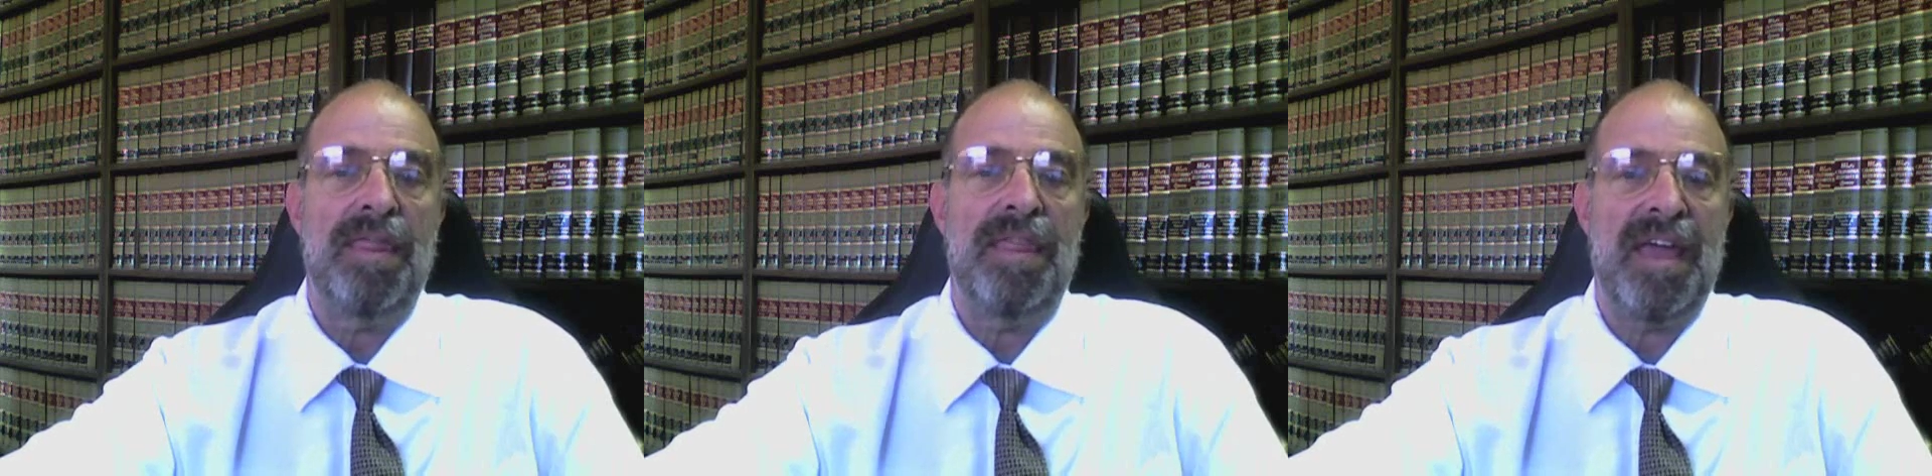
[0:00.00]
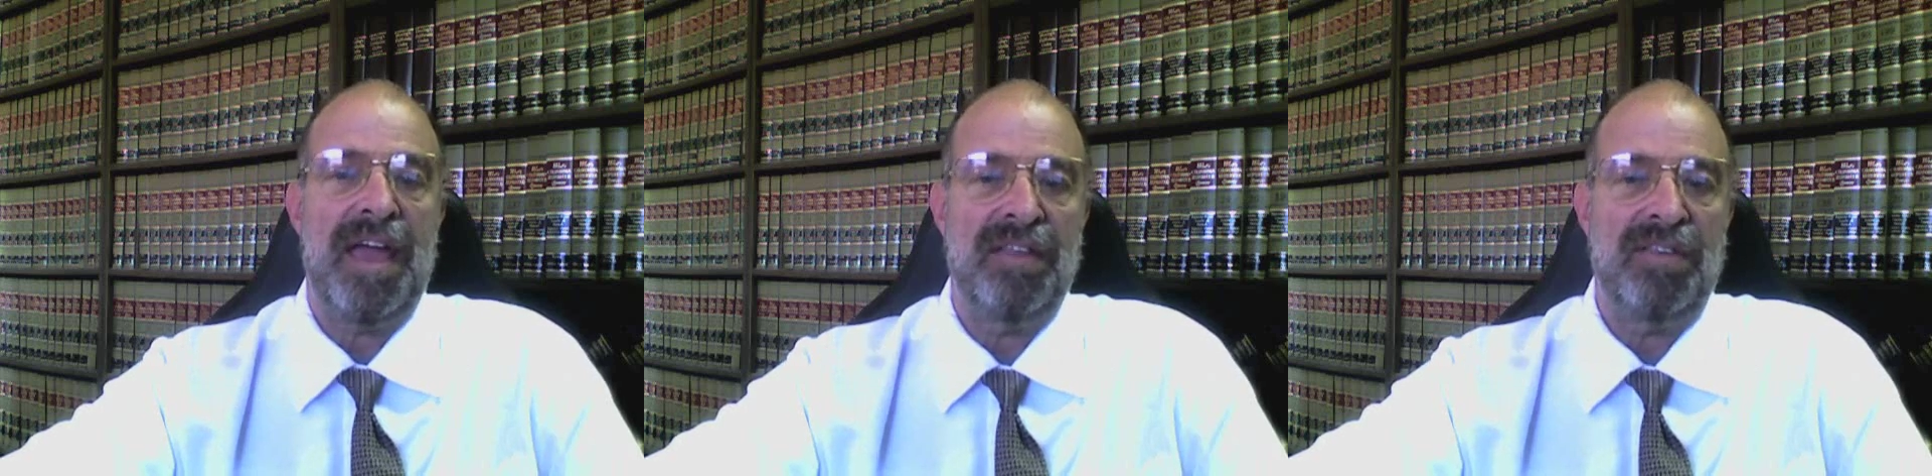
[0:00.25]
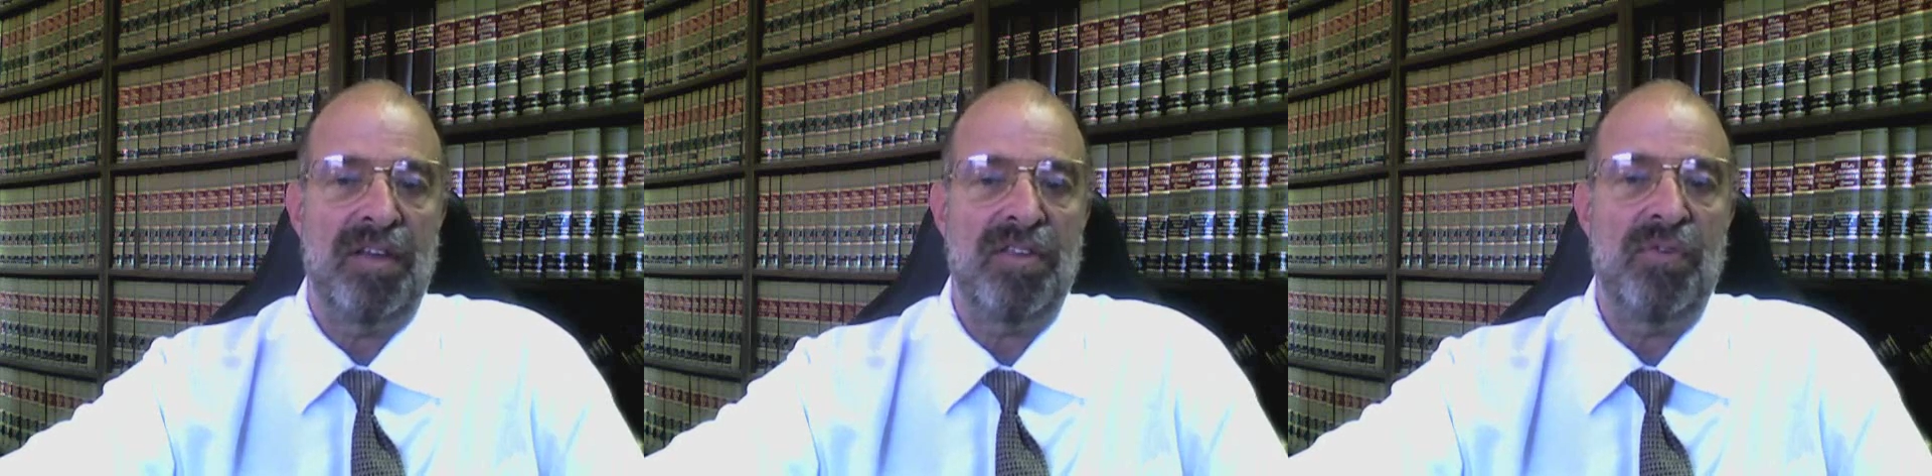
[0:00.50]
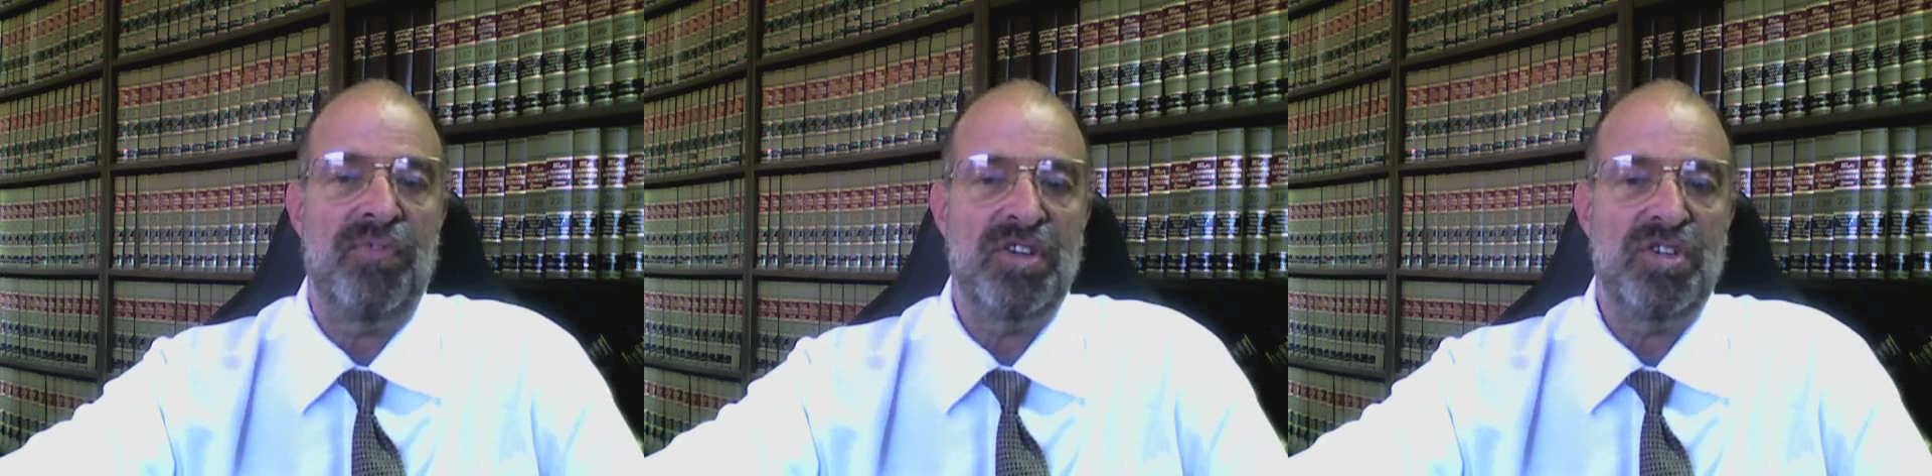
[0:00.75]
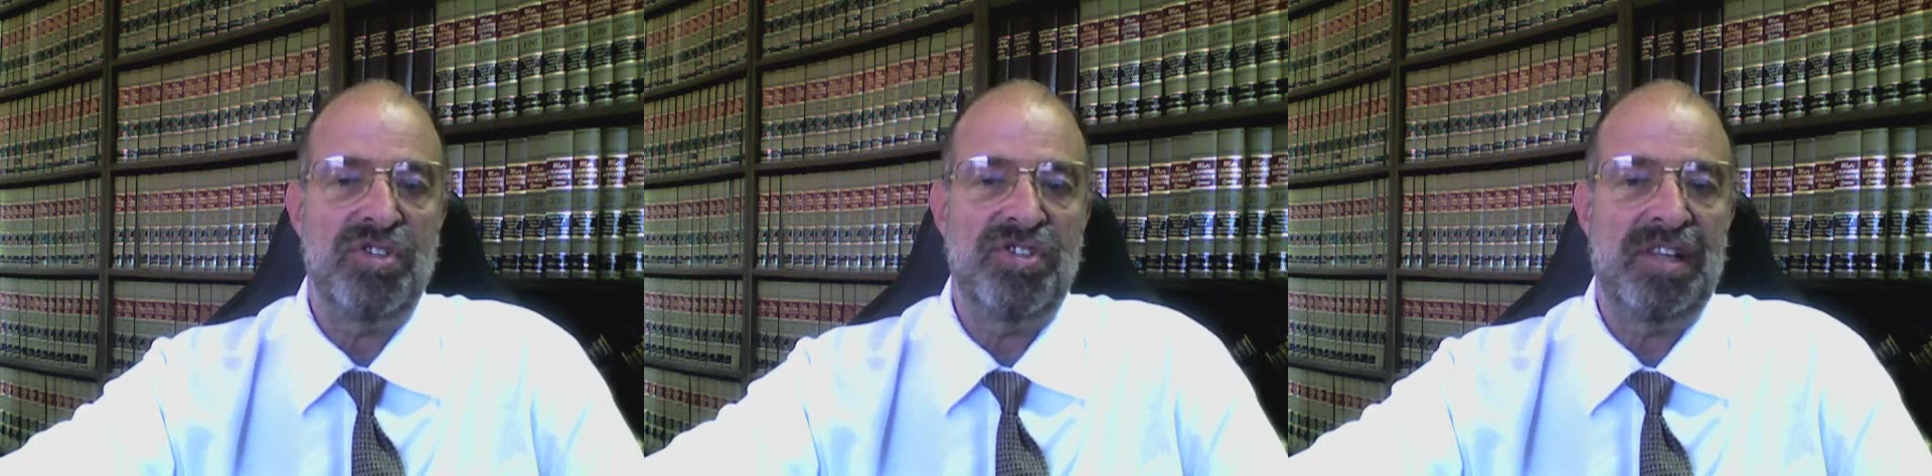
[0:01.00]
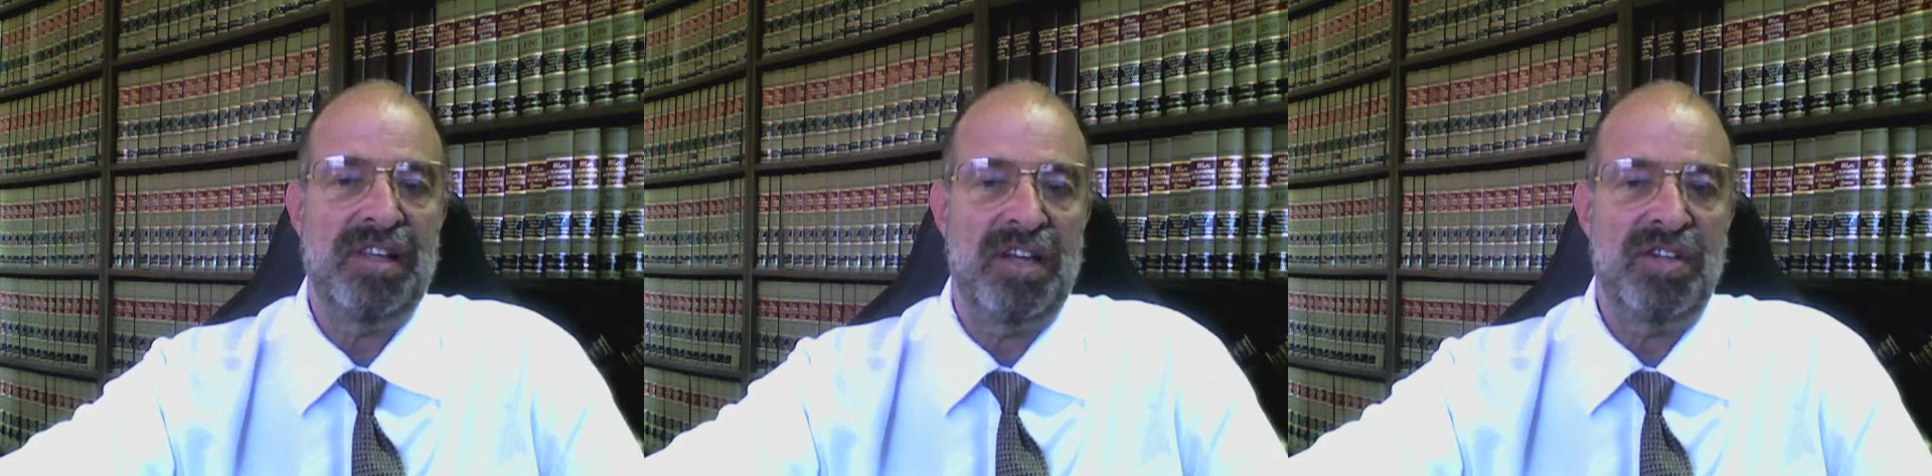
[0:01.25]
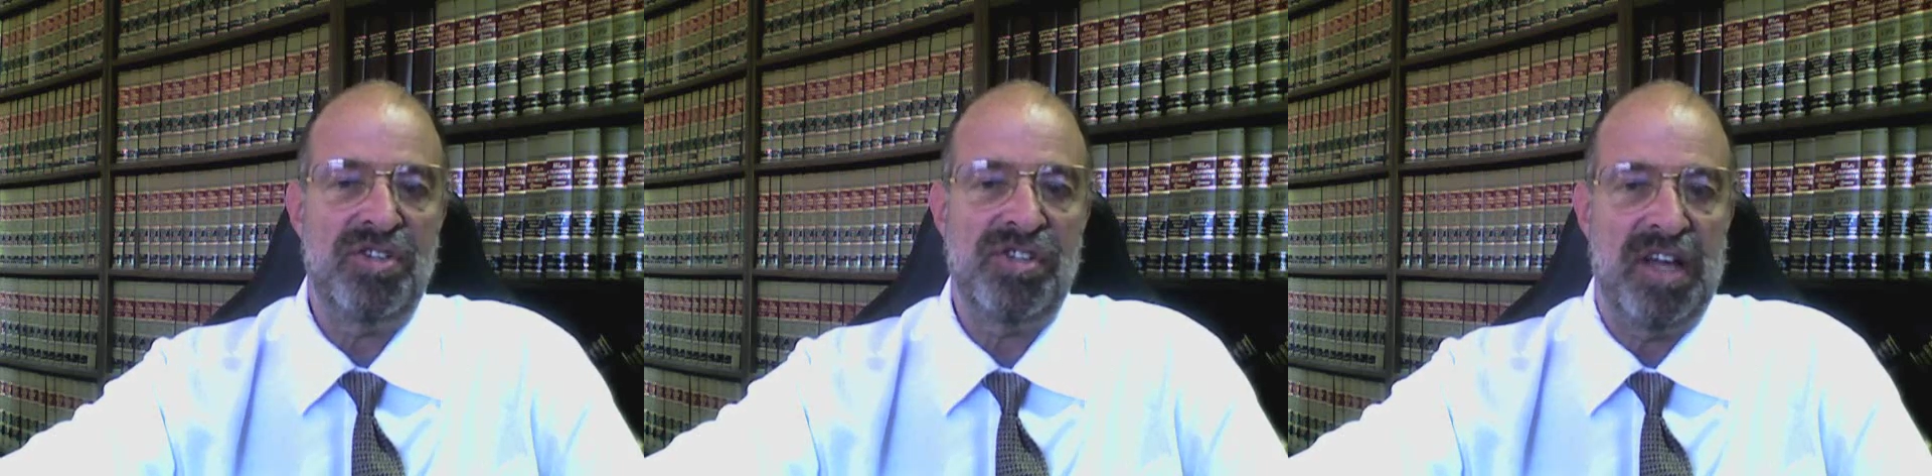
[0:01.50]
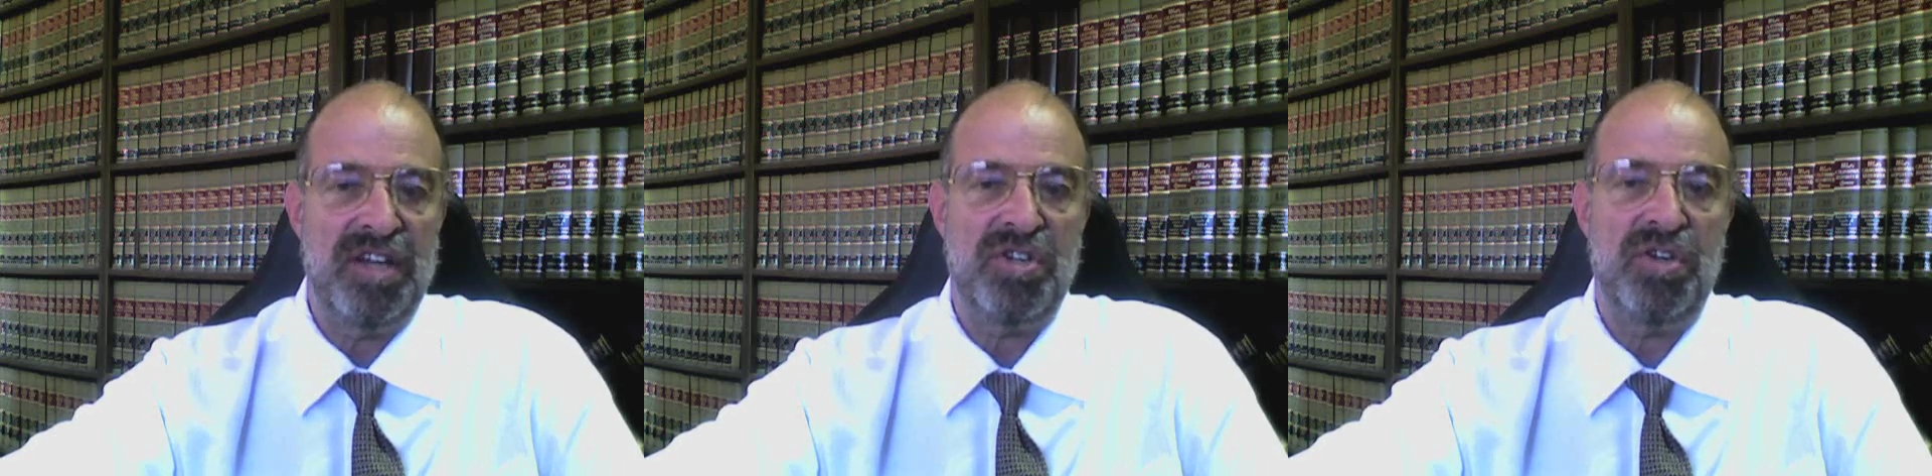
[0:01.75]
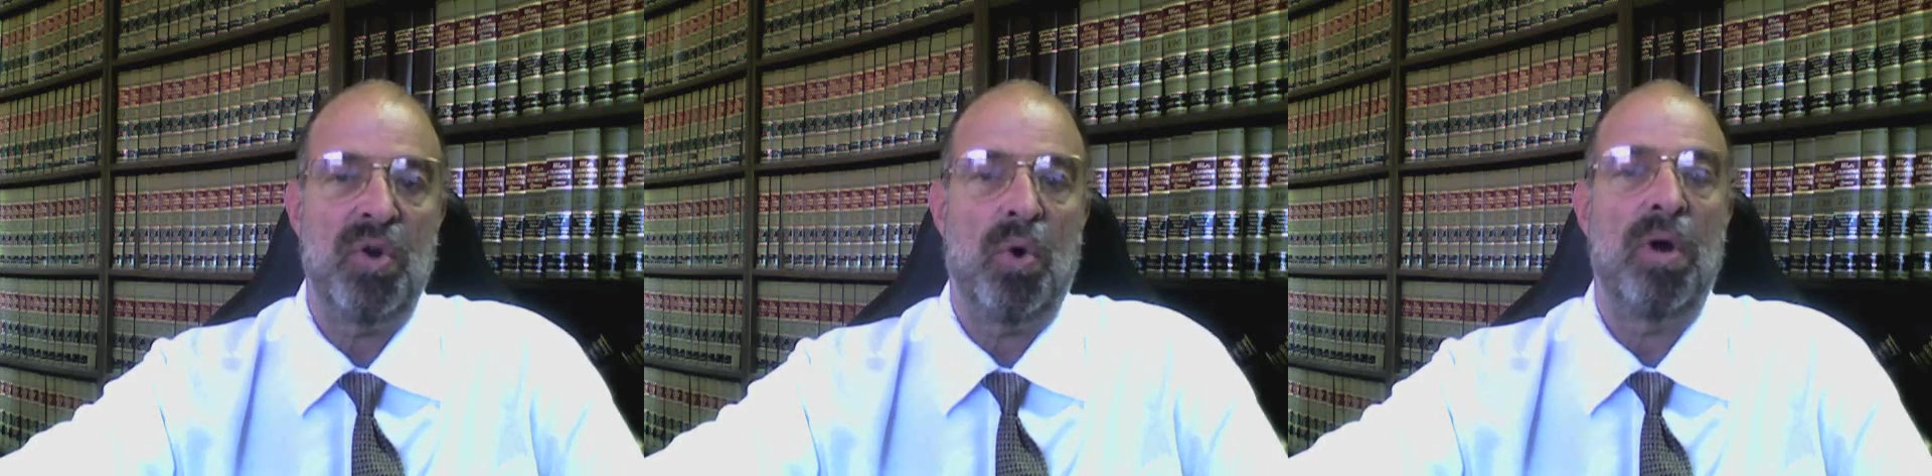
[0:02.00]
the anti-deficiency legislation